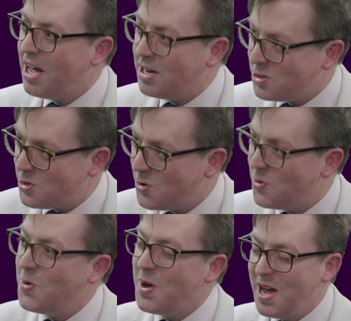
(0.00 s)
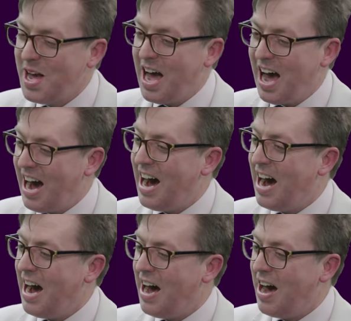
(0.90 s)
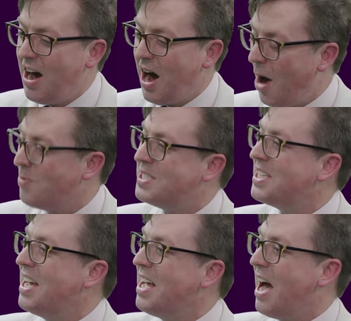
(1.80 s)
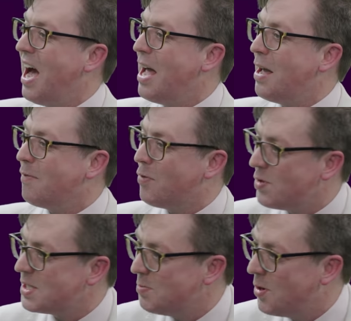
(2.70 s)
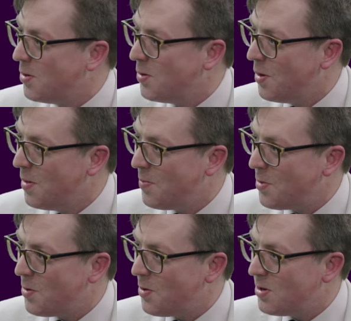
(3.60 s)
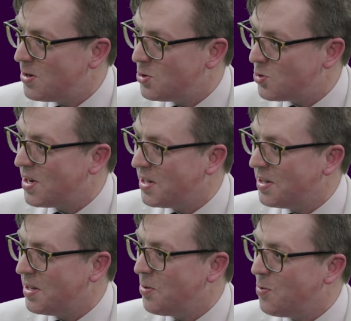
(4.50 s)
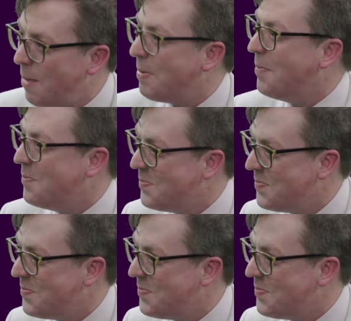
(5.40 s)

And you are, I would say, a Verismo drill rapper.